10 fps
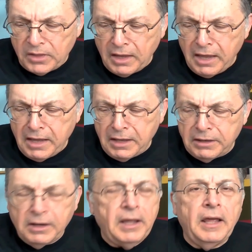
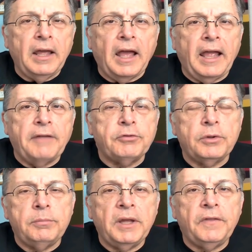And I have to
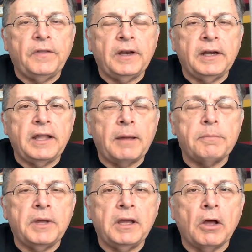admit that it kept
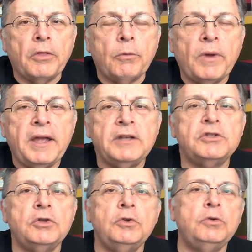me all the way
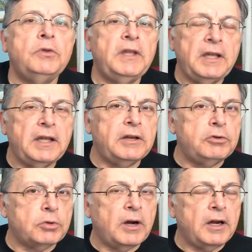to the end
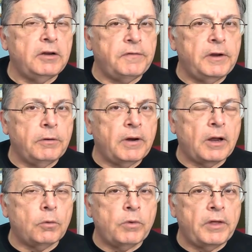trying to figure
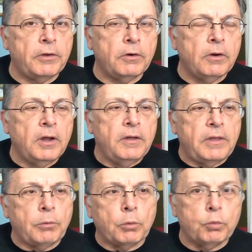out whether they
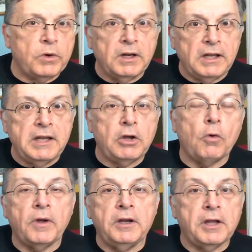were really
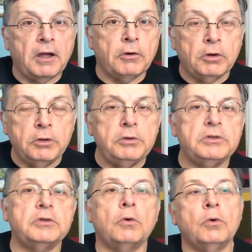going to cut her
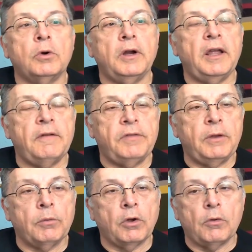loose or if they
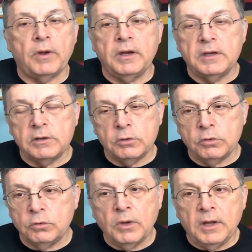were going
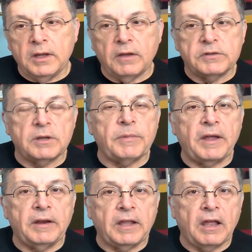to give some
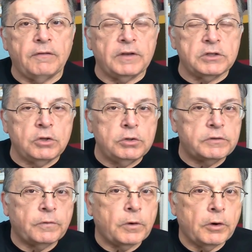kind of excuse
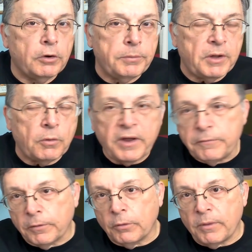for her to be away
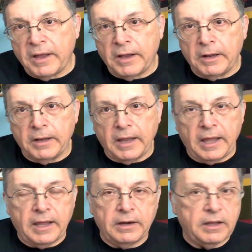for a while
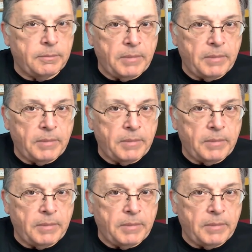and come